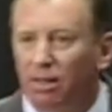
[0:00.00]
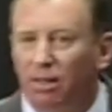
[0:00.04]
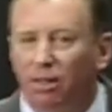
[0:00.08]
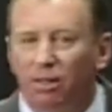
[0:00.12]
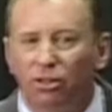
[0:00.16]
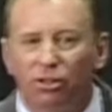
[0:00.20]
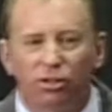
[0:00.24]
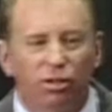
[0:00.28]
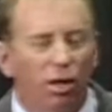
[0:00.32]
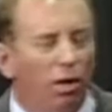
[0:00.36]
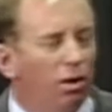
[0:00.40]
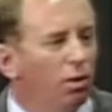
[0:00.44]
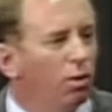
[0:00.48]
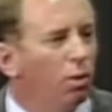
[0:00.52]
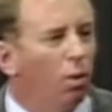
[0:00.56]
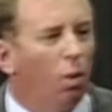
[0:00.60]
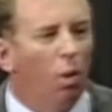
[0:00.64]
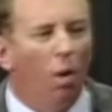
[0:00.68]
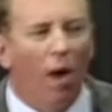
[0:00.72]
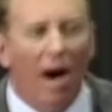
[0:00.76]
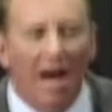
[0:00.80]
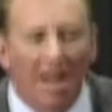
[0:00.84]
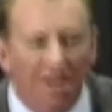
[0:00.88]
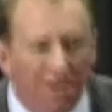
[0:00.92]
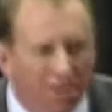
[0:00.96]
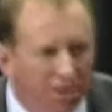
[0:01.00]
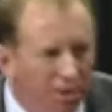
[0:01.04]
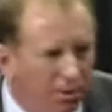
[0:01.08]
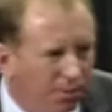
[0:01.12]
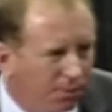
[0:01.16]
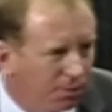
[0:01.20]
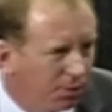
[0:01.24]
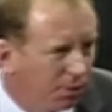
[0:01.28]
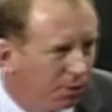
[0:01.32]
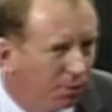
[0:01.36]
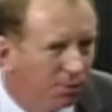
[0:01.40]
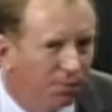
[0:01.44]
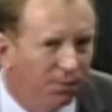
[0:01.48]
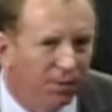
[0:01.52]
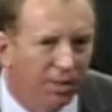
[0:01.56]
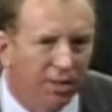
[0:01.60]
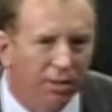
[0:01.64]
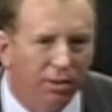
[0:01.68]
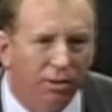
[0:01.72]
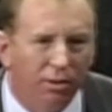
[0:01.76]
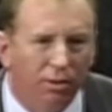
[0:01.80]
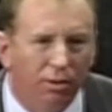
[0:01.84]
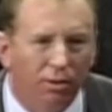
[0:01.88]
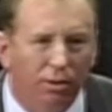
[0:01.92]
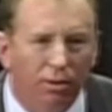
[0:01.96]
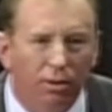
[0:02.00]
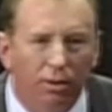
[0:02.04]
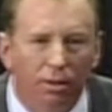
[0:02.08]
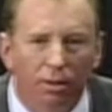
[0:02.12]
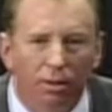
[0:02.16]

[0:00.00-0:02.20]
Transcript: so wonderful for you